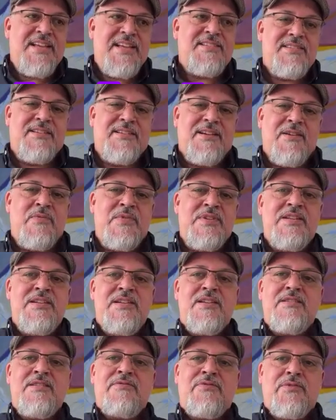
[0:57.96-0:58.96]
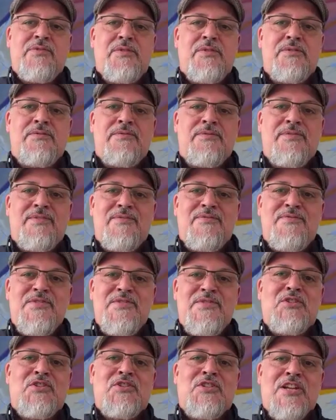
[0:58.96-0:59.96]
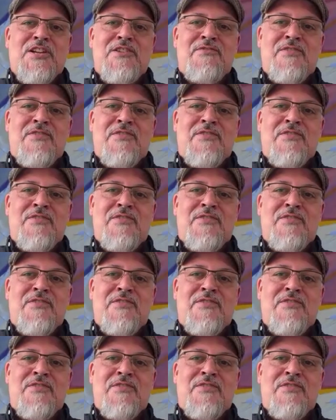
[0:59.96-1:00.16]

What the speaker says: It's necessary. We need it for the future